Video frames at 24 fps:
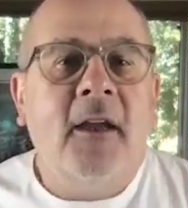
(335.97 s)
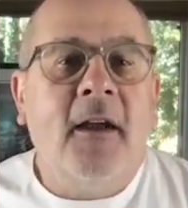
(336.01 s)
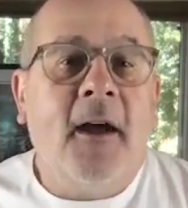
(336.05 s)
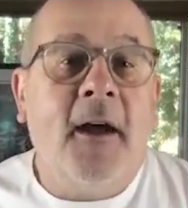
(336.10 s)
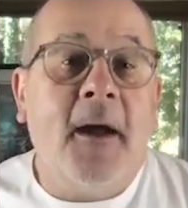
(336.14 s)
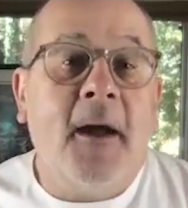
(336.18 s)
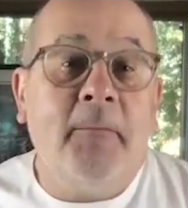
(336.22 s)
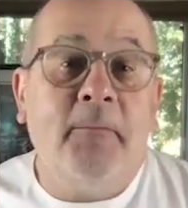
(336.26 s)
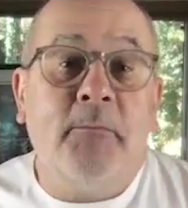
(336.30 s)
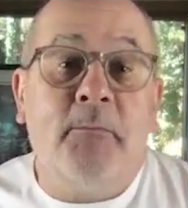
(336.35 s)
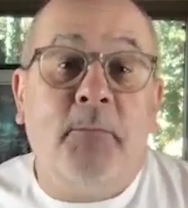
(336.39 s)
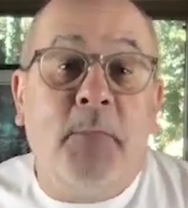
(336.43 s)

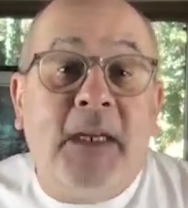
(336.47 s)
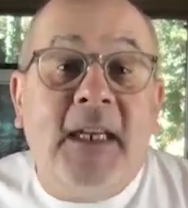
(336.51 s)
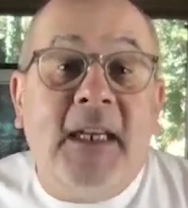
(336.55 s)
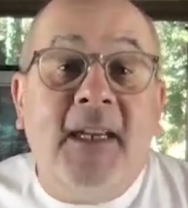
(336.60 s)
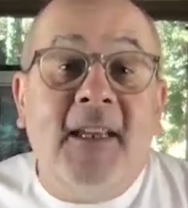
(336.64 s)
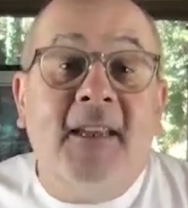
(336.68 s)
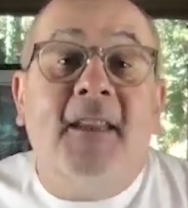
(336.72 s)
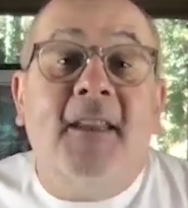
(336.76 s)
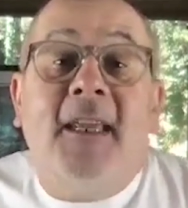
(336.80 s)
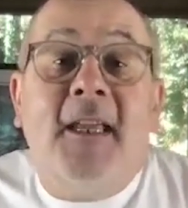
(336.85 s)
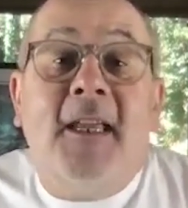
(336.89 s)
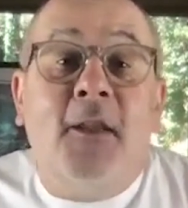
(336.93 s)
But
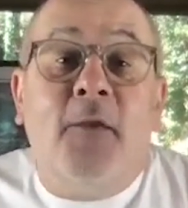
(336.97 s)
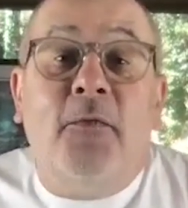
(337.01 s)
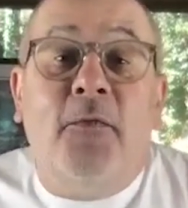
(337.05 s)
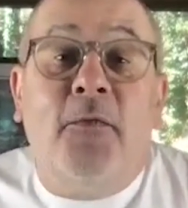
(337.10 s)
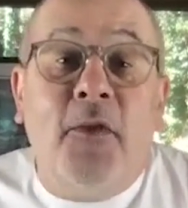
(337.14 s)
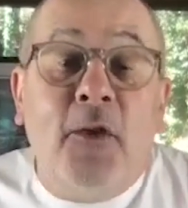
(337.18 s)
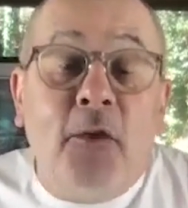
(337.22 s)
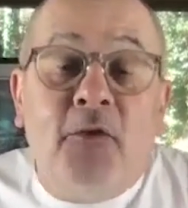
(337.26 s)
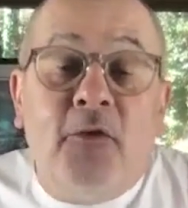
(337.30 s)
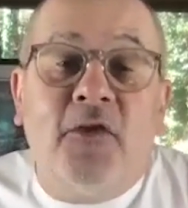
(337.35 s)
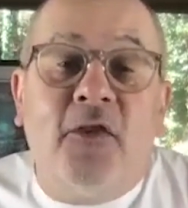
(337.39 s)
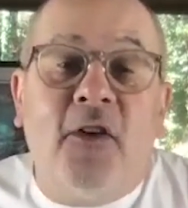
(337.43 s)
in the
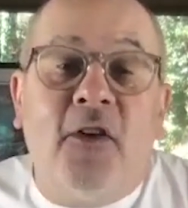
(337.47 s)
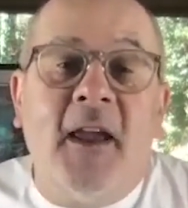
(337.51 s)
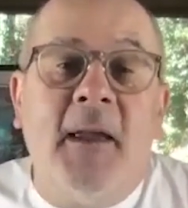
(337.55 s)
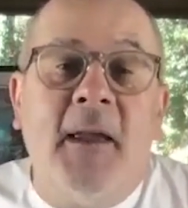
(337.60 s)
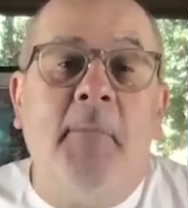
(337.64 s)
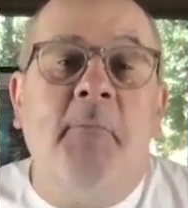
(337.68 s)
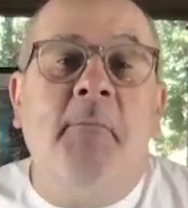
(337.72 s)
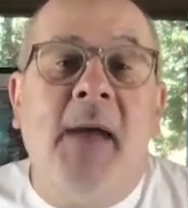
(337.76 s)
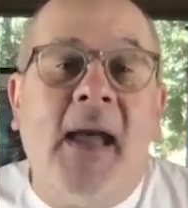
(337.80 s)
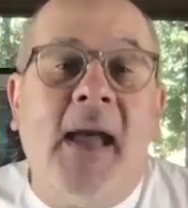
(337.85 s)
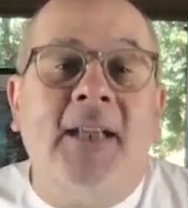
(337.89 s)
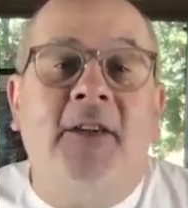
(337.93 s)
future, I
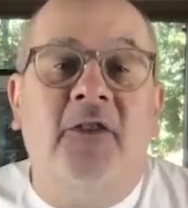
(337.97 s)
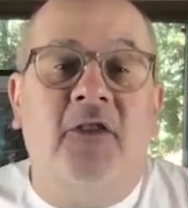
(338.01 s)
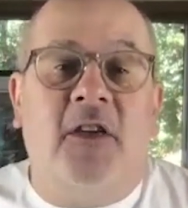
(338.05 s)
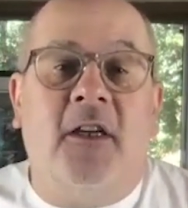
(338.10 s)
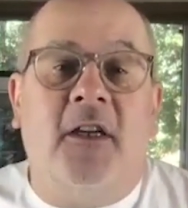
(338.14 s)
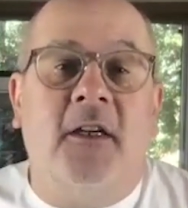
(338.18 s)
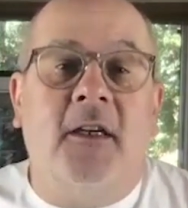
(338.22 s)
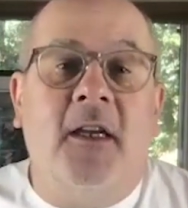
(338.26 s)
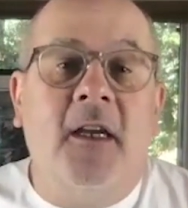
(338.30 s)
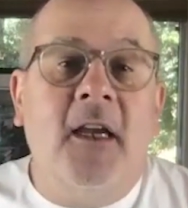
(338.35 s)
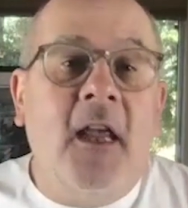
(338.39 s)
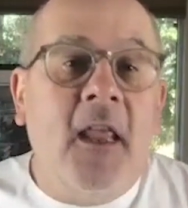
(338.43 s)

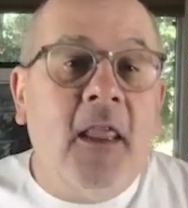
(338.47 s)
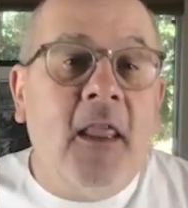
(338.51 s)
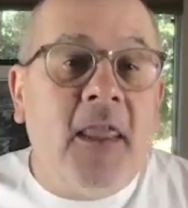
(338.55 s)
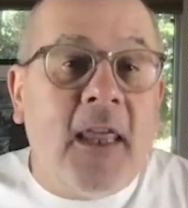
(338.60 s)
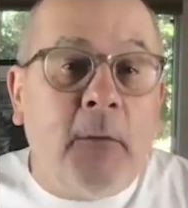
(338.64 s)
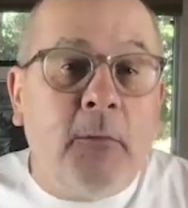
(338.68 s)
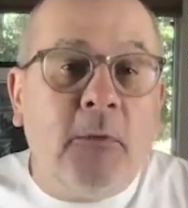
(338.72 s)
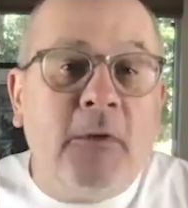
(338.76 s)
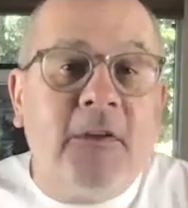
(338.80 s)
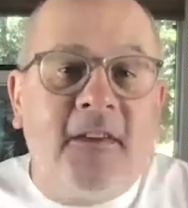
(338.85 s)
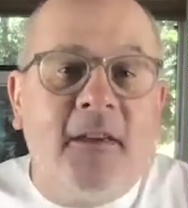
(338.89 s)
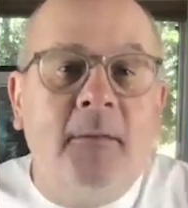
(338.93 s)
imagine there
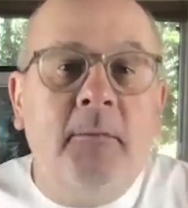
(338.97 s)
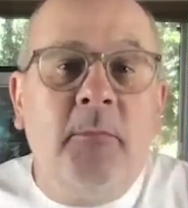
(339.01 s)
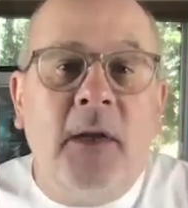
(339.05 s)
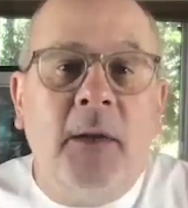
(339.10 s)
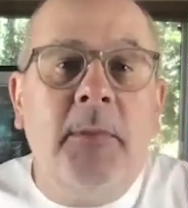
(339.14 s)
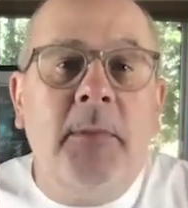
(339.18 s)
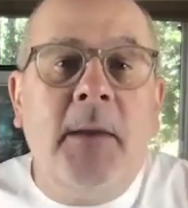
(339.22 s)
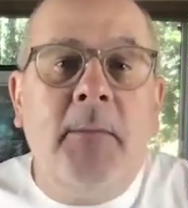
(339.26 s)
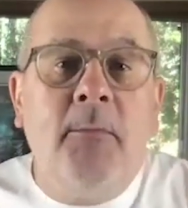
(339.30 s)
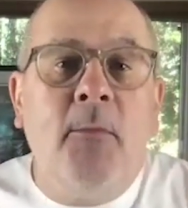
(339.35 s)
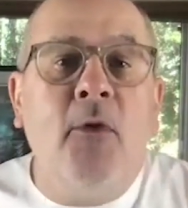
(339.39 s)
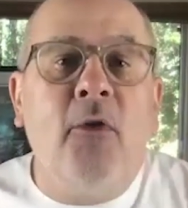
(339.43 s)
will simply
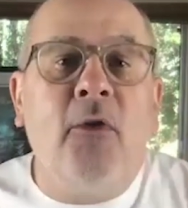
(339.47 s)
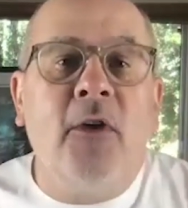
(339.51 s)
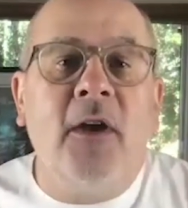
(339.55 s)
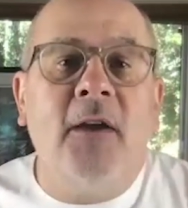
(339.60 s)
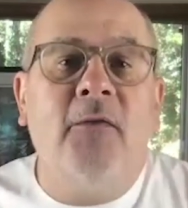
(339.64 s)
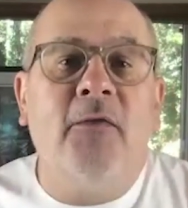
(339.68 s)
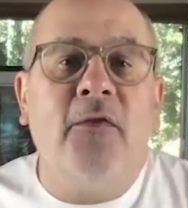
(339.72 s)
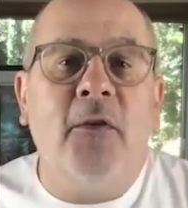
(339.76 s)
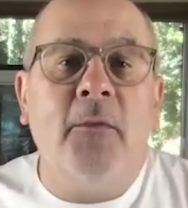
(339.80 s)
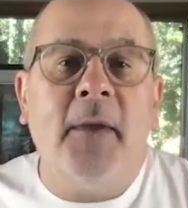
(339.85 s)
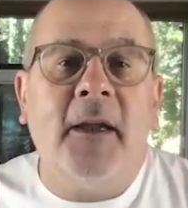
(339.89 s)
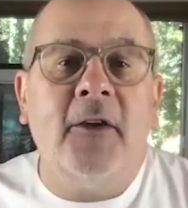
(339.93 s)
be more
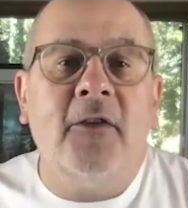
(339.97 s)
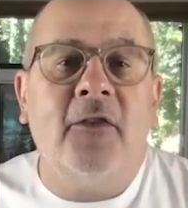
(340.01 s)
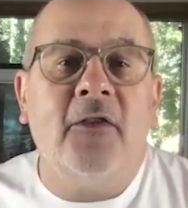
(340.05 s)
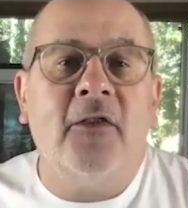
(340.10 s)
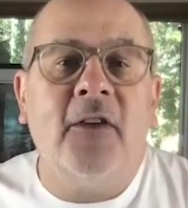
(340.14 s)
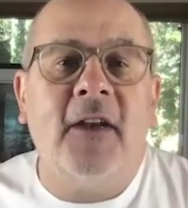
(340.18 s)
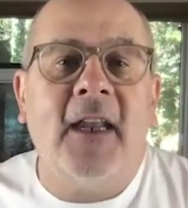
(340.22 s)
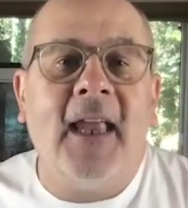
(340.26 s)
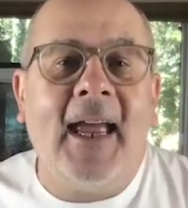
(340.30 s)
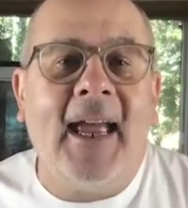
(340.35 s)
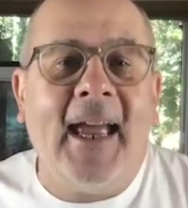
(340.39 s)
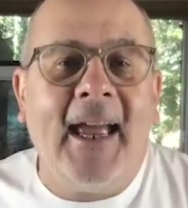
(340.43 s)

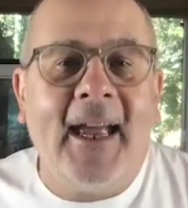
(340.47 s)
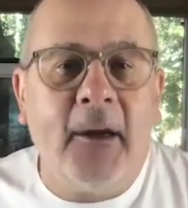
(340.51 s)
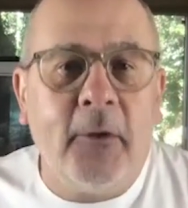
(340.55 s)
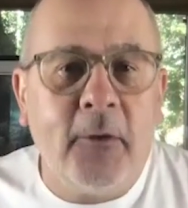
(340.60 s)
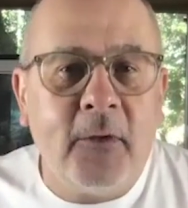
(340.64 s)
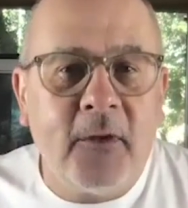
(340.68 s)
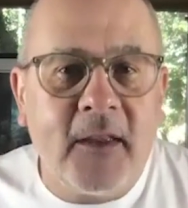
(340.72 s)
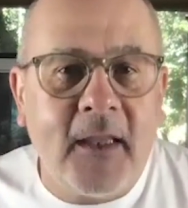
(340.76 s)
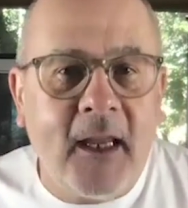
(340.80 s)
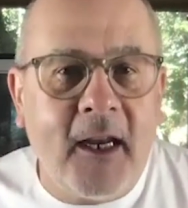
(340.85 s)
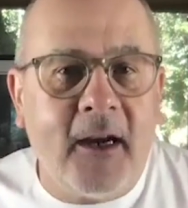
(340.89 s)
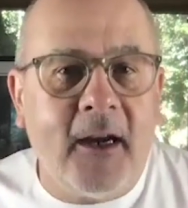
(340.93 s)
information out
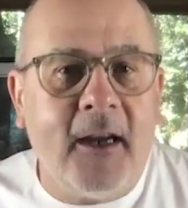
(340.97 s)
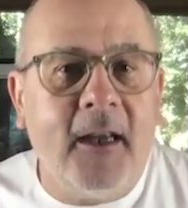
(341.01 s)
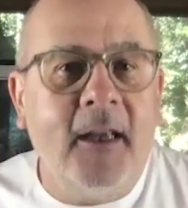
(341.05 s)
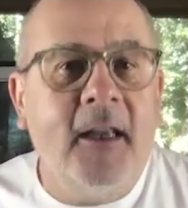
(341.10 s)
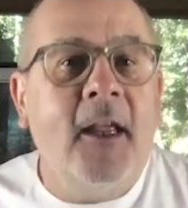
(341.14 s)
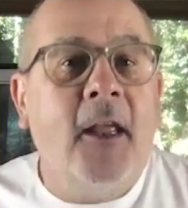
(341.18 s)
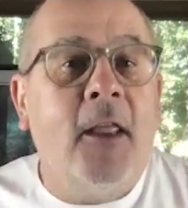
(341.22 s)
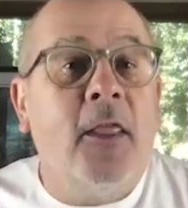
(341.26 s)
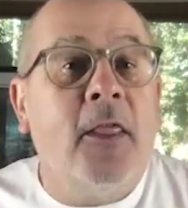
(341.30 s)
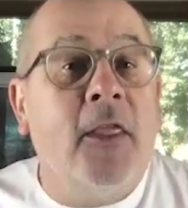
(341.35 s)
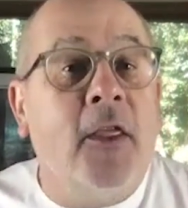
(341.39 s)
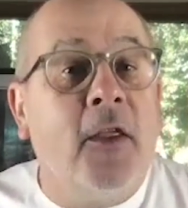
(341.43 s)
there
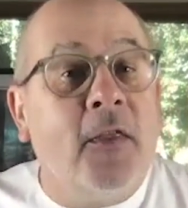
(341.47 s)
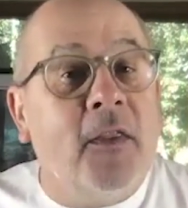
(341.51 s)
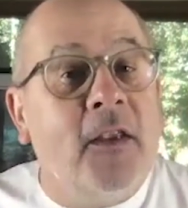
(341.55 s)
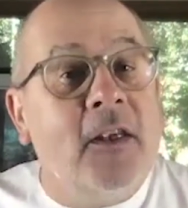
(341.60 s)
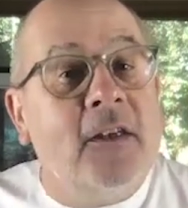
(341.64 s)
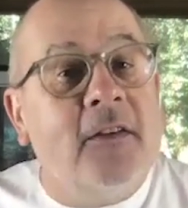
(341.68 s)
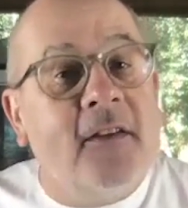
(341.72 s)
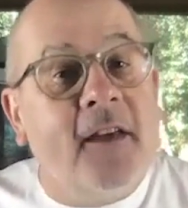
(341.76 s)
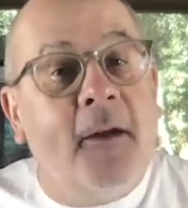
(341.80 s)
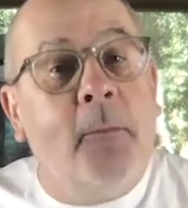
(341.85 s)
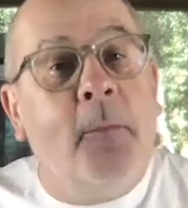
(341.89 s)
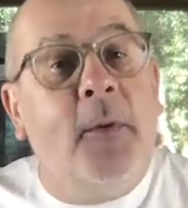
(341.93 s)
that these
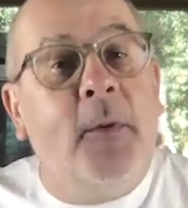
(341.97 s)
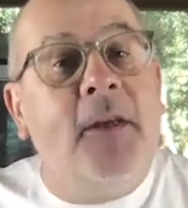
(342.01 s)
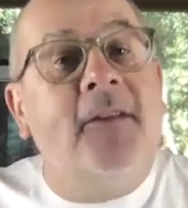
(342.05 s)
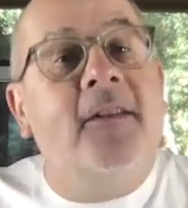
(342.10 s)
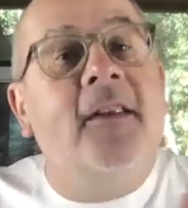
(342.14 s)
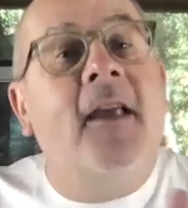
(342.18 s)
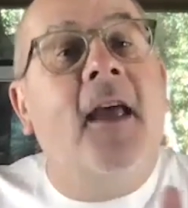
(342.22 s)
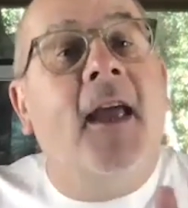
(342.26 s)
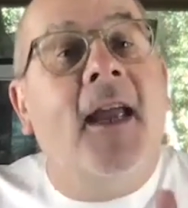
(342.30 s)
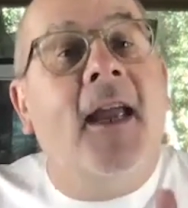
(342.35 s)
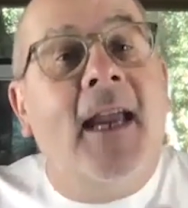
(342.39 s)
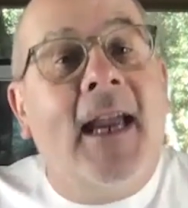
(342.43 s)
companies
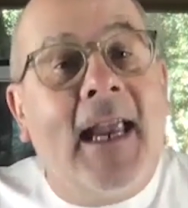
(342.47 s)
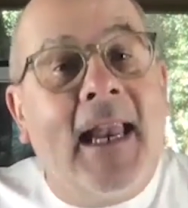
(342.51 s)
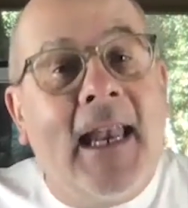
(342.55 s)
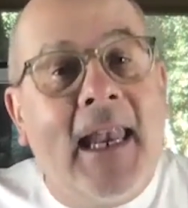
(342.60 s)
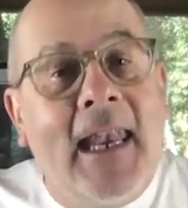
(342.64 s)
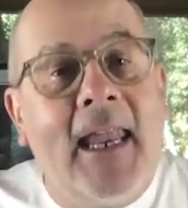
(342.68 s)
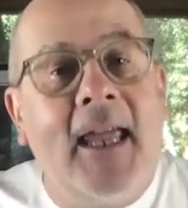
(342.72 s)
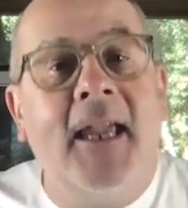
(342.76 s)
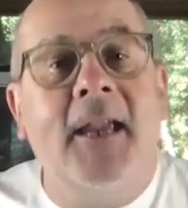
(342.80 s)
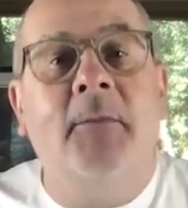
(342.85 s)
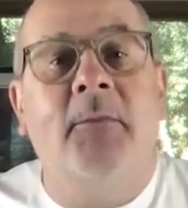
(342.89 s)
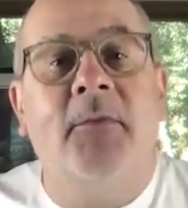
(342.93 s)

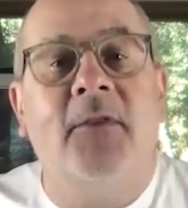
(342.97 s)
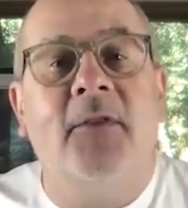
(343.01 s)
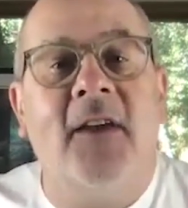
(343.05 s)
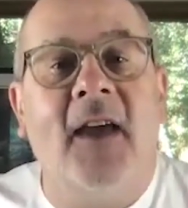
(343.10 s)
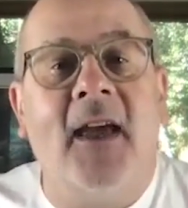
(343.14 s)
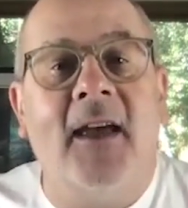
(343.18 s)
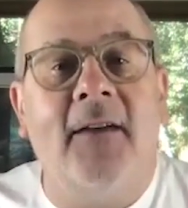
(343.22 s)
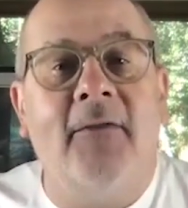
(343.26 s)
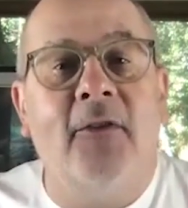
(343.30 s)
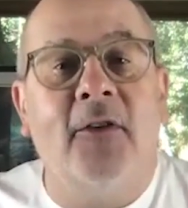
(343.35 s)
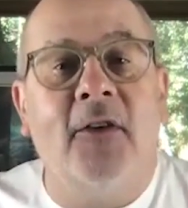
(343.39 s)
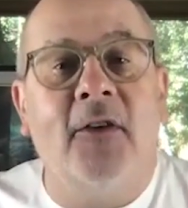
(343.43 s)
claim to
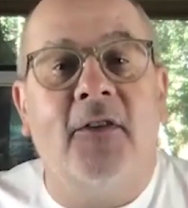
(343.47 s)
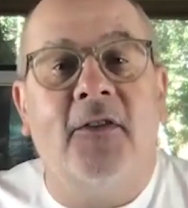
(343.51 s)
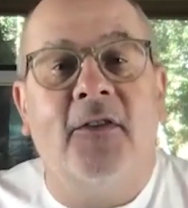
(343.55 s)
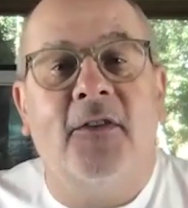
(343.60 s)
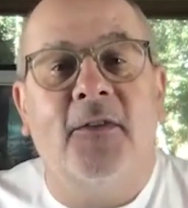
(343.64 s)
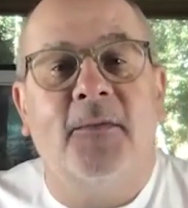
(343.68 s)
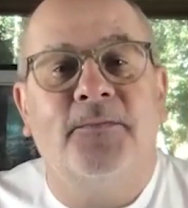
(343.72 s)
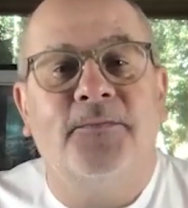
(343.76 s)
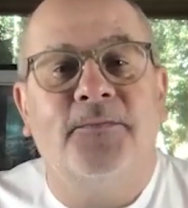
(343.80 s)
have on us.